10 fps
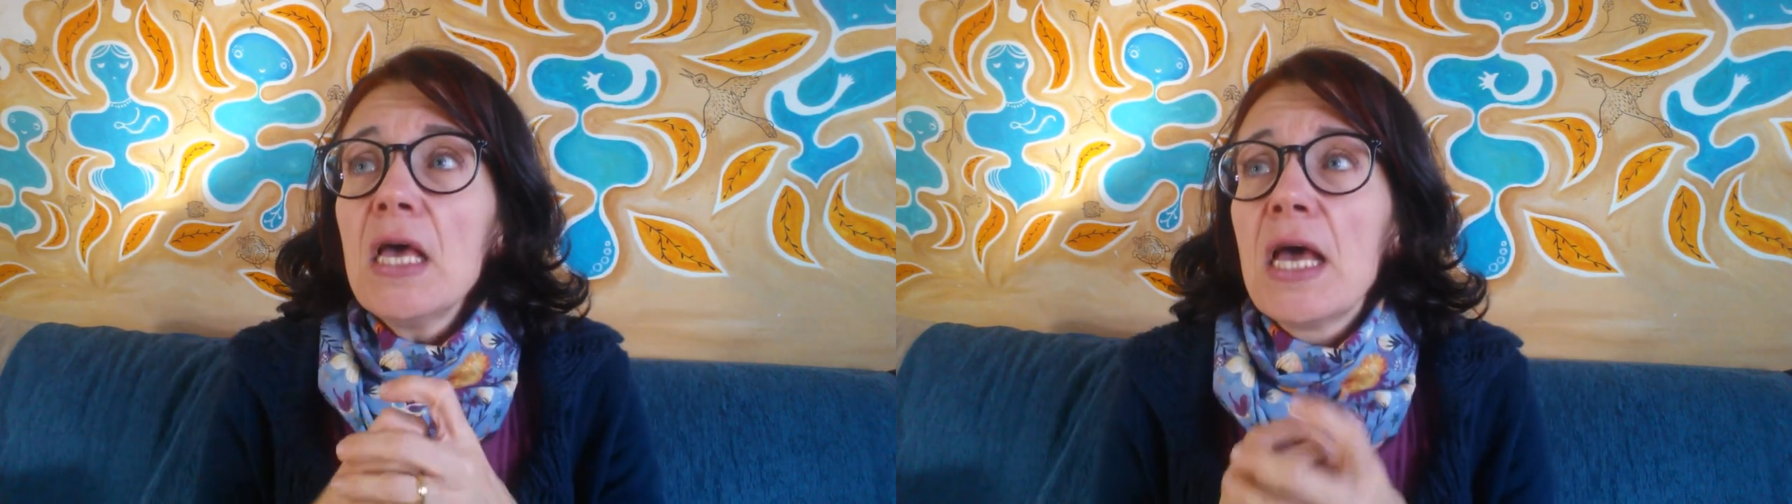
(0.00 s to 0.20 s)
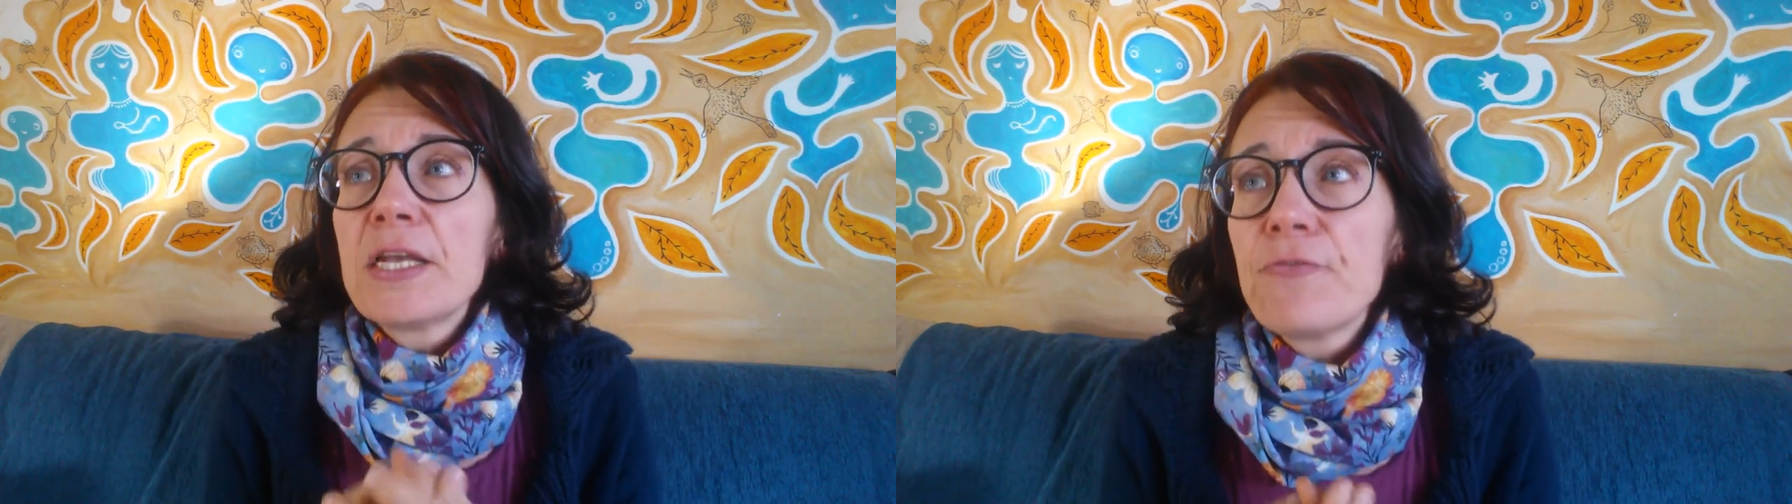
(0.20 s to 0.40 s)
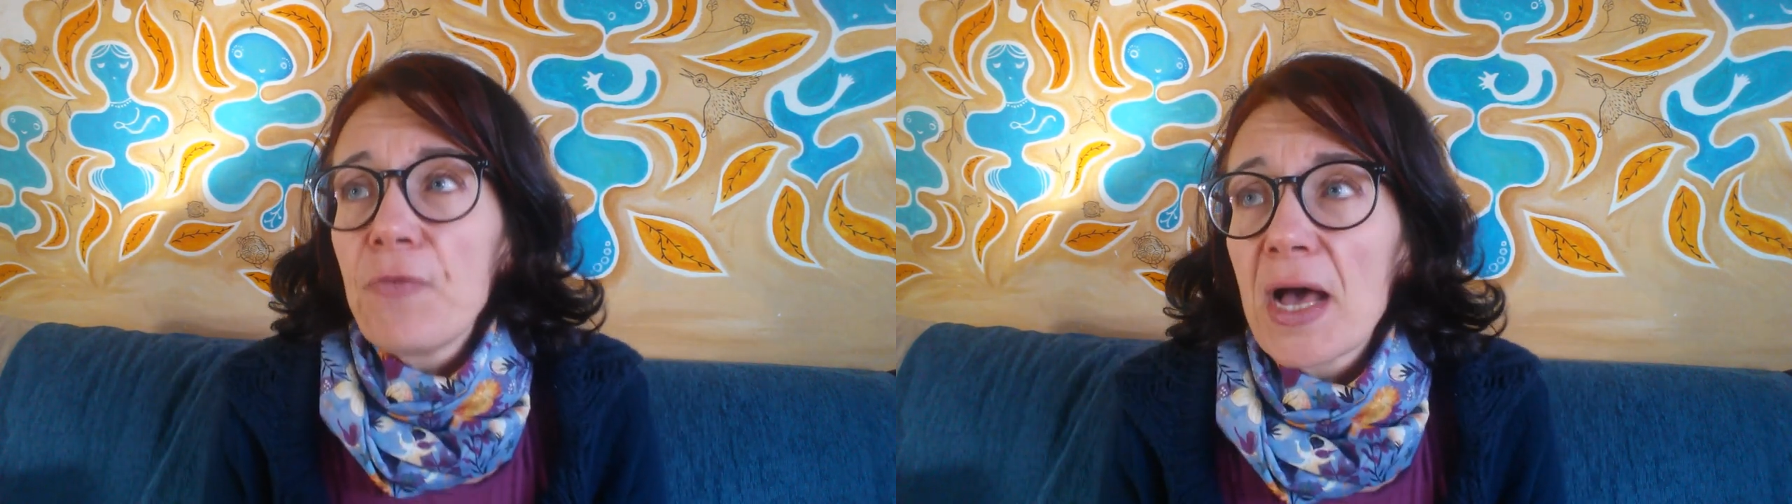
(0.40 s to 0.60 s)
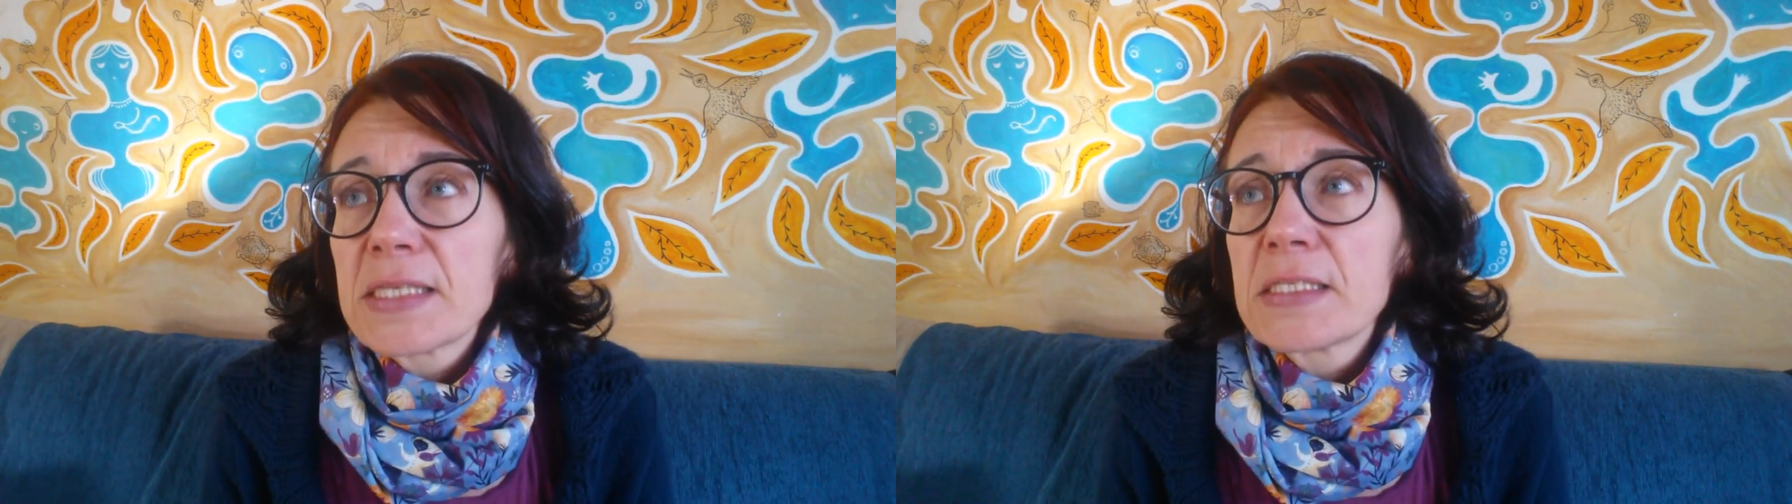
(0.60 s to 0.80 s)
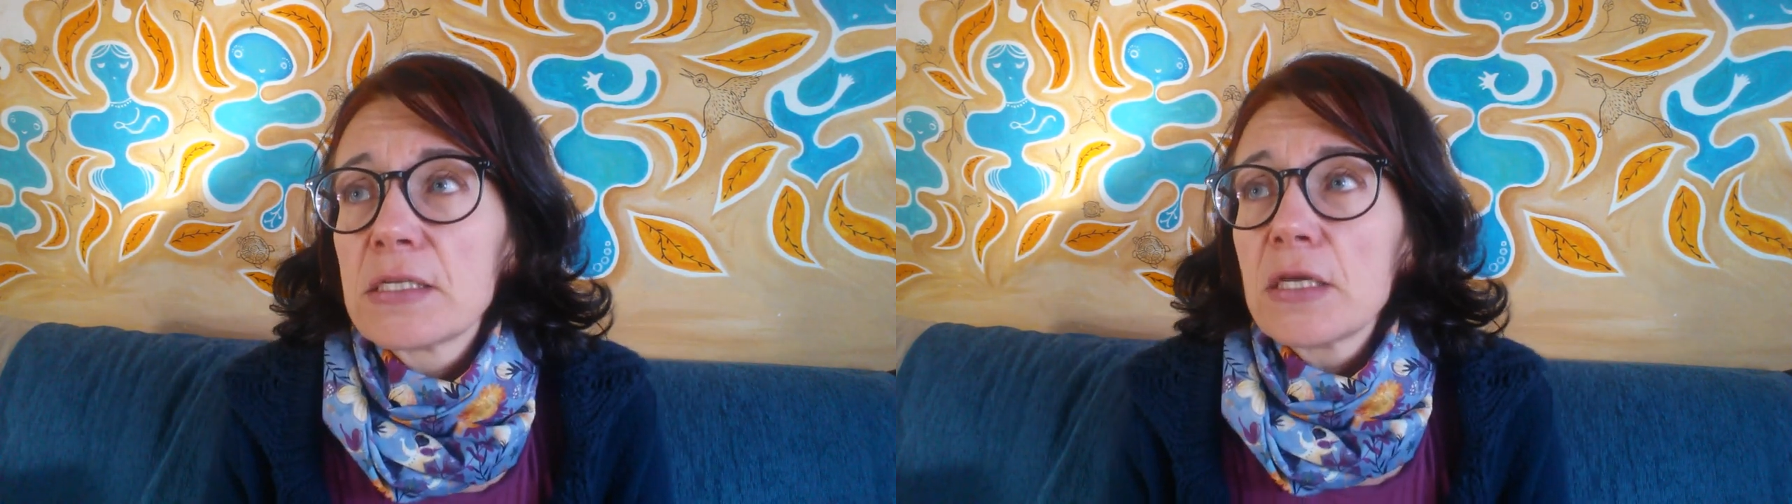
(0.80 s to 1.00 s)
and
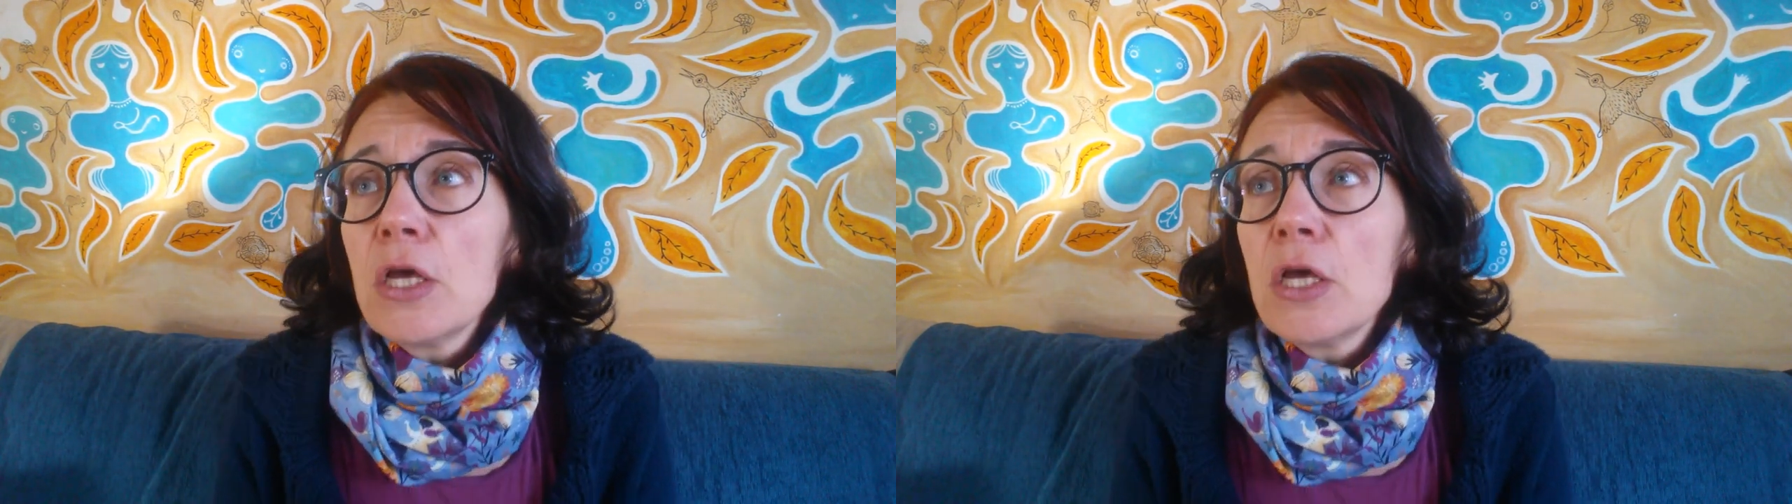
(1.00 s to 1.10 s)
fast